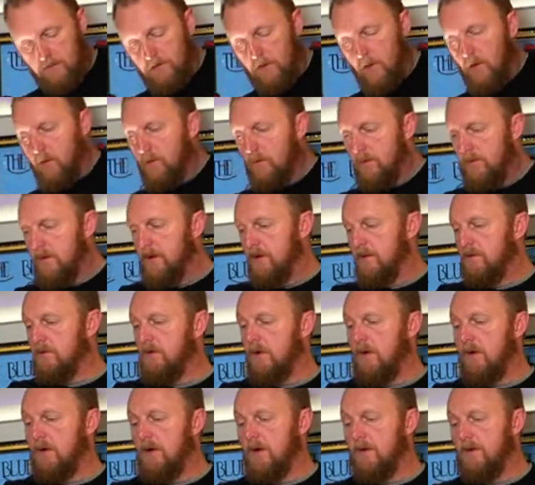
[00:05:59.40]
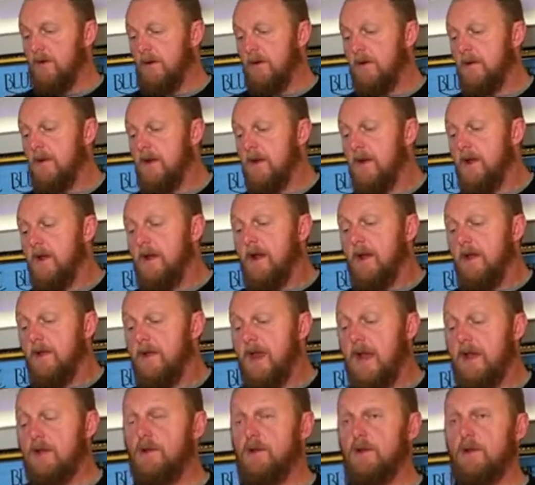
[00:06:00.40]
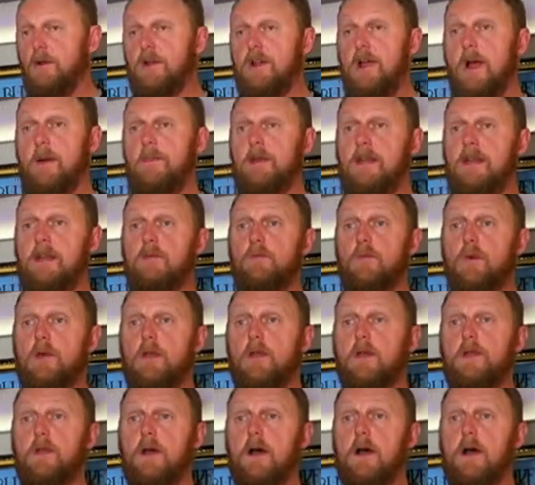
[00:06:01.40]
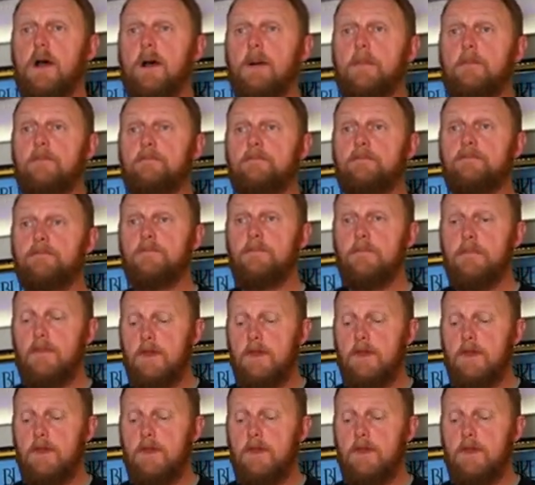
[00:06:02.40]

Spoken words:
So there's our other. Then you're coming in with half